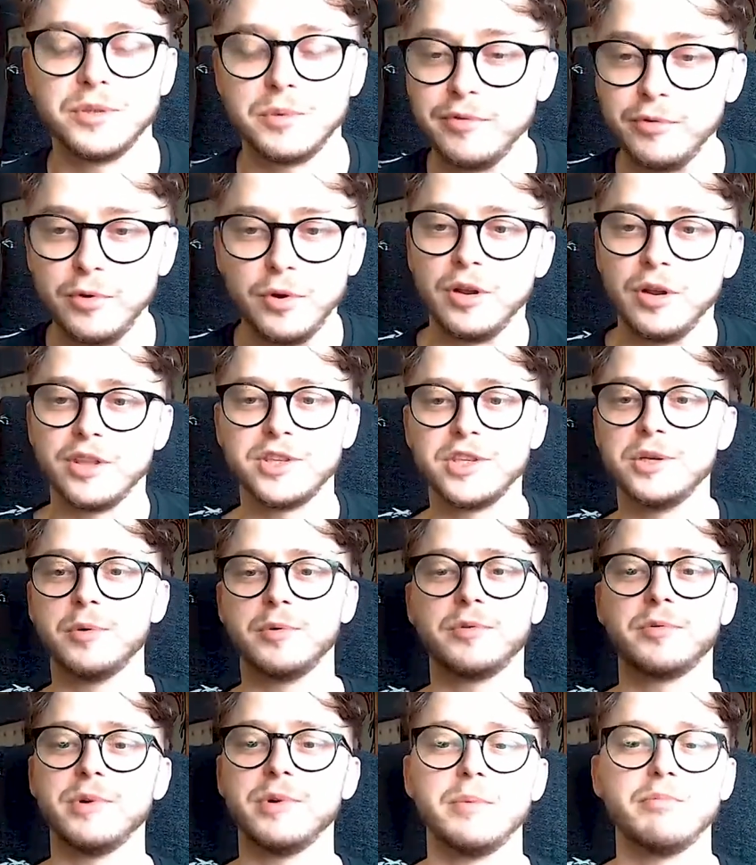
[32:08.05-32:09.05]
So I've got like two
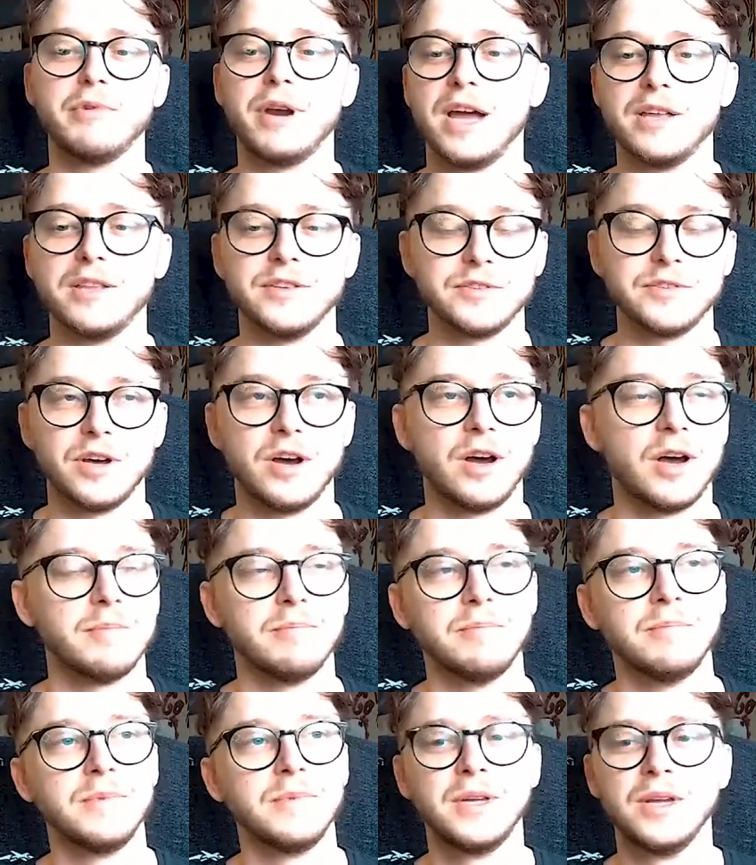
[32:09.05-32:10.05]
or three brands that
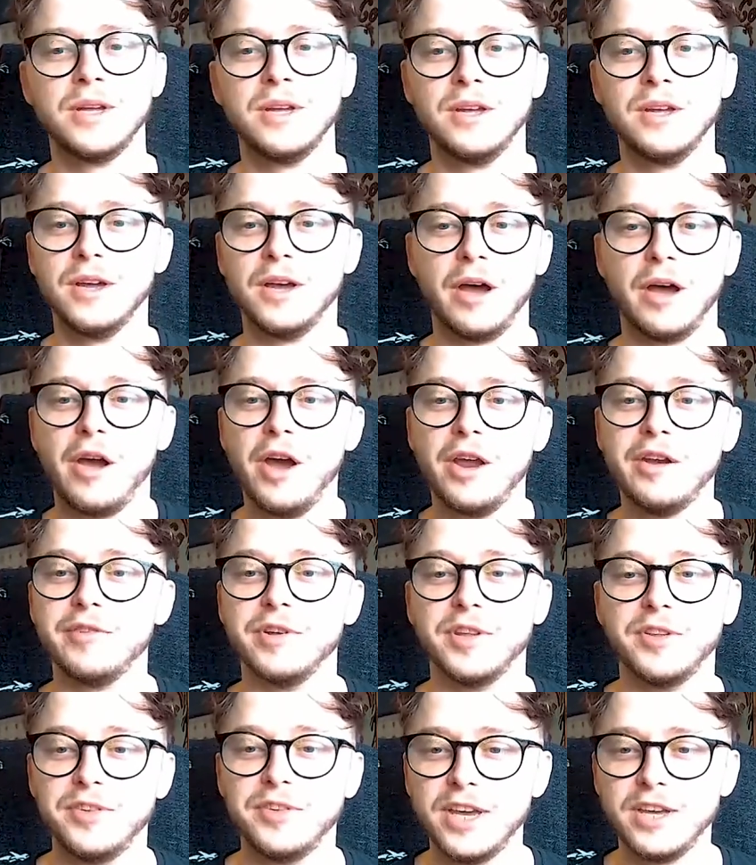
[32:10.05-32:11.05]
I'm I'm kind of
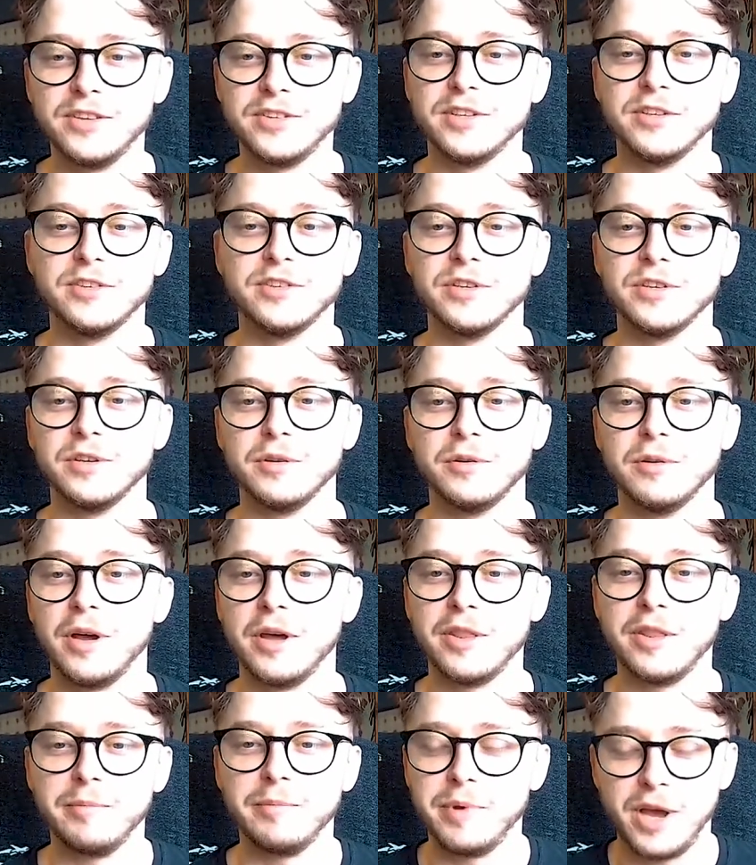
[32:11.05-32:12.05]
addicted to.
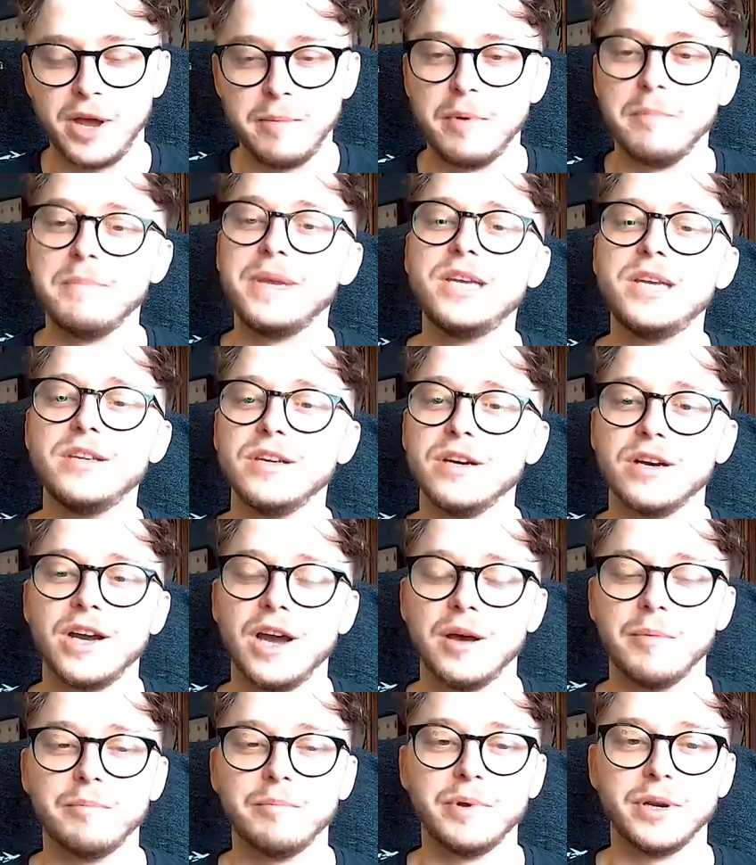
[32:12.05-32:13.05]
Like they've become a media
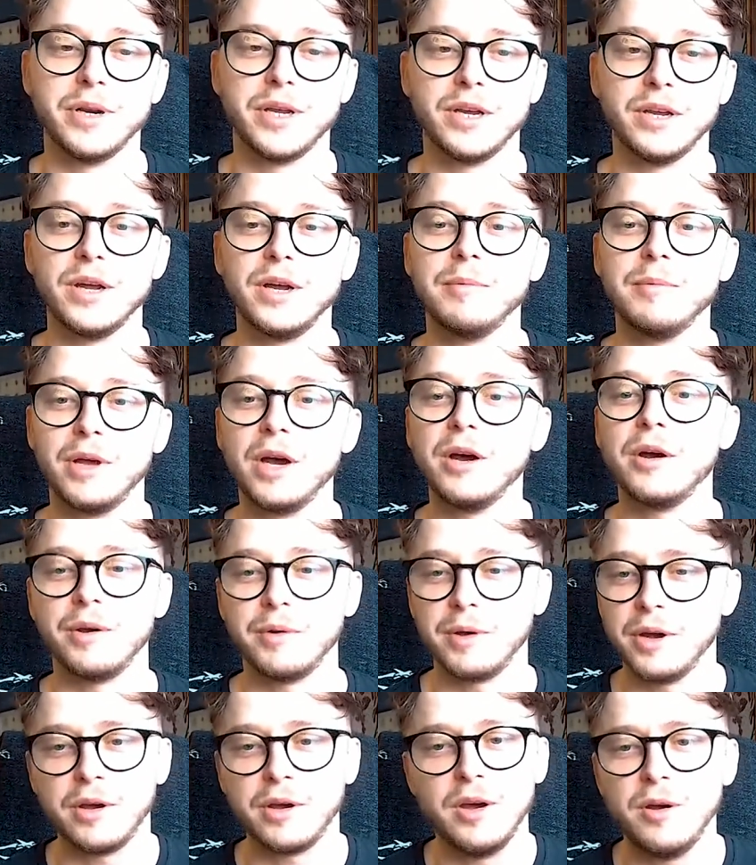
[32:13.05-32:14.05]
company, and I'm like,
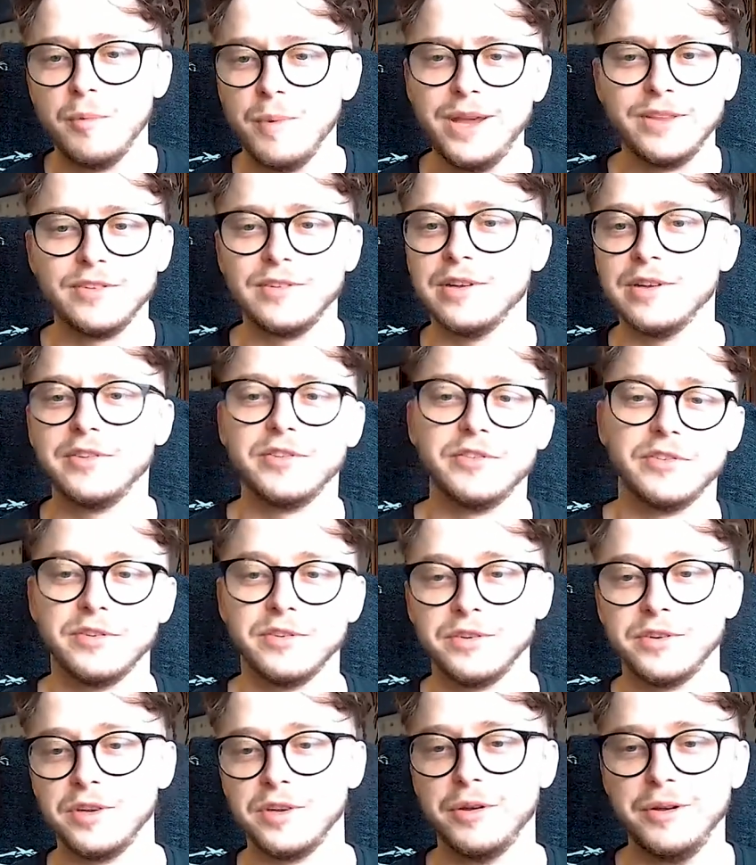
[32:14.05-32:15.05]
oh, I, can't wait to listen to
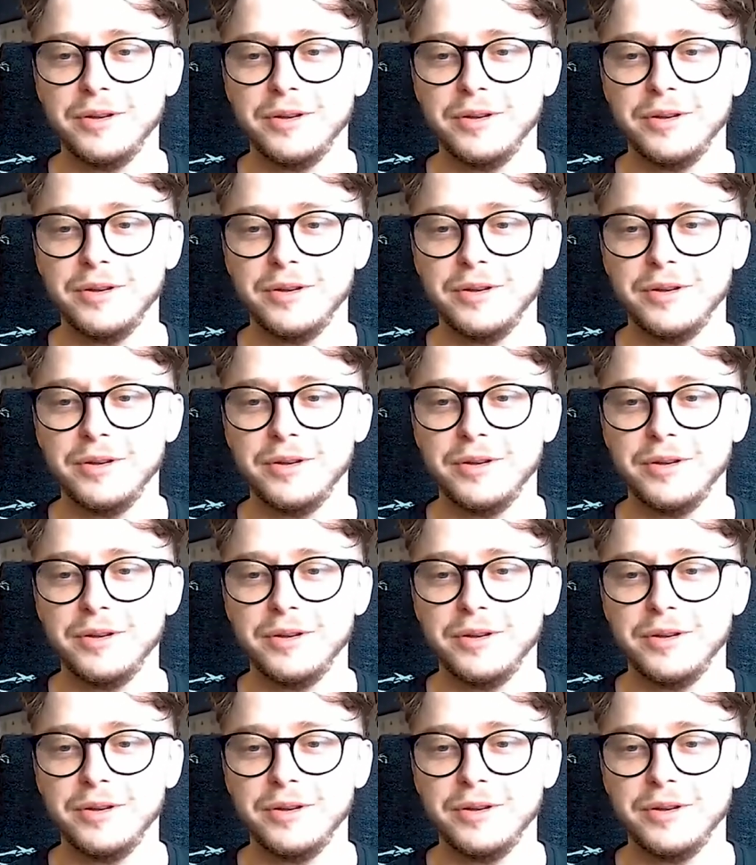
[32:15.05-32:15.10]
the new.